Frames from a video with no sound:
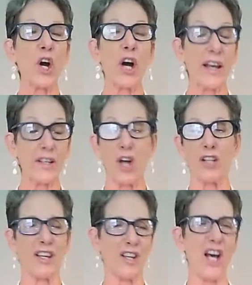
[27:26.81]
I call
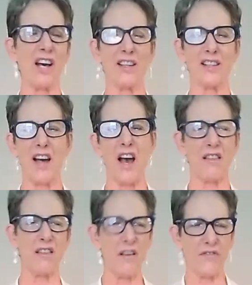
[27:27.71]
it God. I
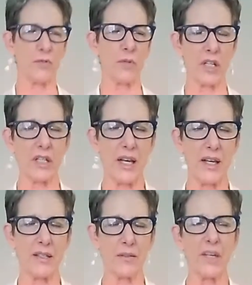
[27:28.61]
love the word
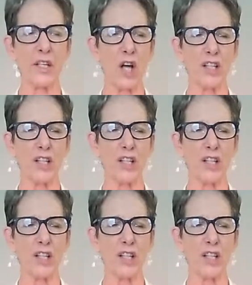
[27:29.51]
God. We call